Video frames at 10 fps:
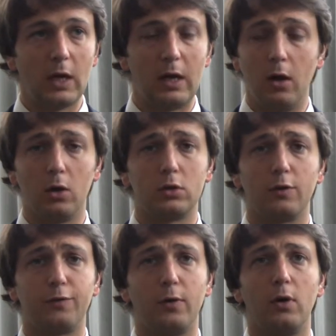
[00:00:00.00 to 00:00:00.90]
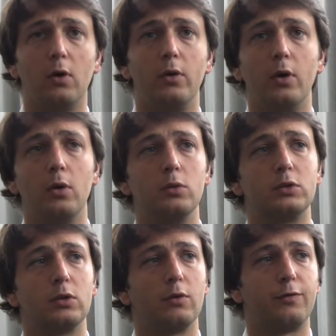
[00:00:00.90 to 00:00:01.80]
a lot of
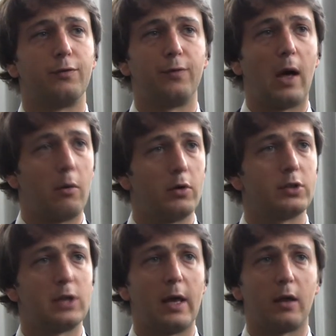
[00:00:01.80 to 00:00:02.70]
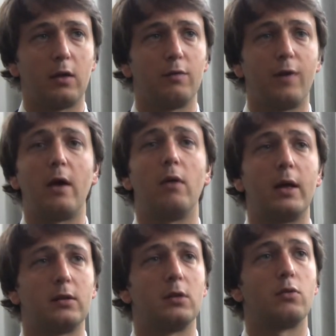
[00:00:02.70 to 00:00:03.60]
notes of flowers like
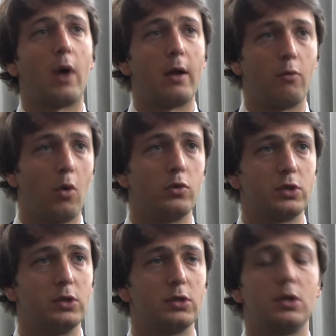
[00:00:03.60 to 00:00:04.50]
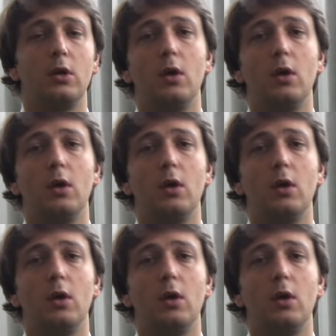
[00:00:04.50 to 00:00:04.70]
violet, dry roses,